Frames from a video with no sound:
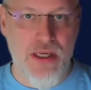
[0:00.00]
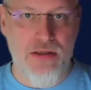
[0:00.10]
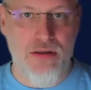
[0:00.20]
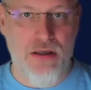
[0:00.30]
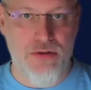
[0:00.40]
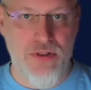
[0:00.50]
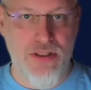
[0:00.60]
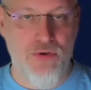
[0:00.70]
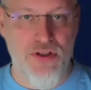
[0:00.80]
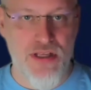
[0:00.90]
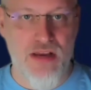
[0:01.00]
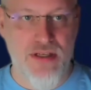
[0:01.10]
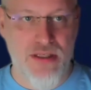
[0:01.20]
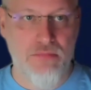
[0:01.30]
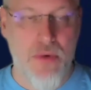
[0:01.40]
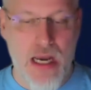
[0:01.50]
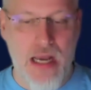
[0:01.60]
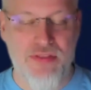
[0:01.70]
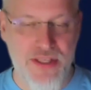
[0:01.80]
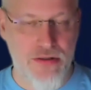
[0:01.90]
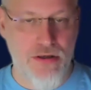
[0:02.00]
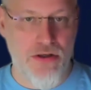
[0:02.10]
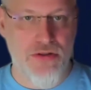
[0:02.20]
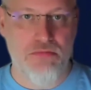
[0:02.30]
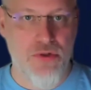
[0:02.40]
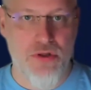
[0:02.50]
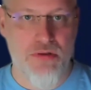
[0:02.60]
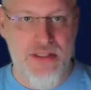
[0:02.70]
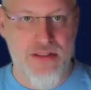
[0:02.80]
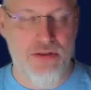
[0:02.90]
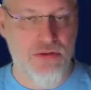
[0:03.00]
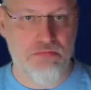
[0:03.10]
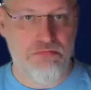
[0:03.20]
it on 24/7 at this cost? So that's it.